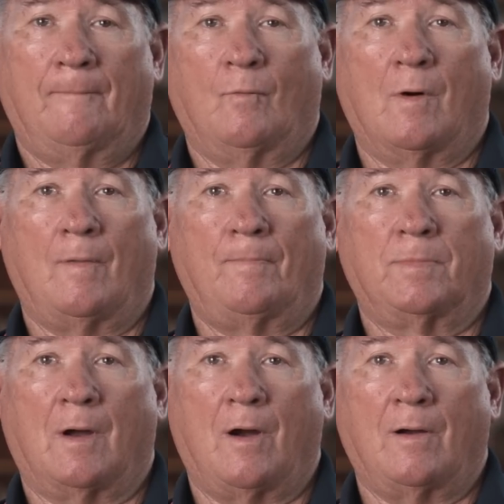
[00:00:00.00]
Well,
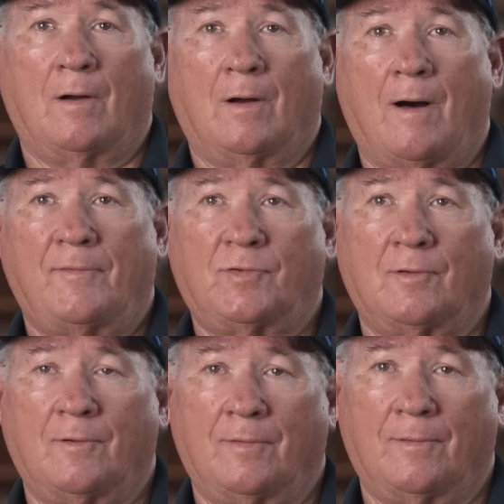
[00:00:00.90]
our
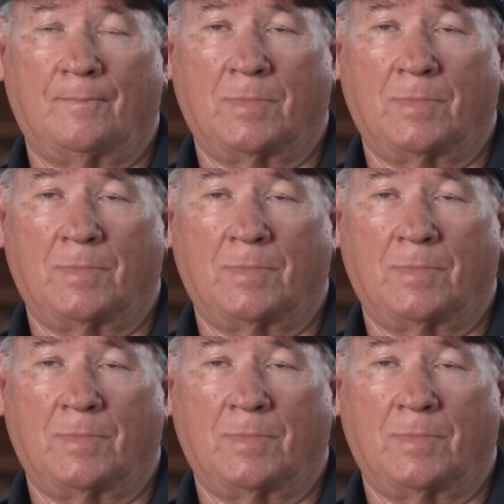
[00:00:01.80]
officer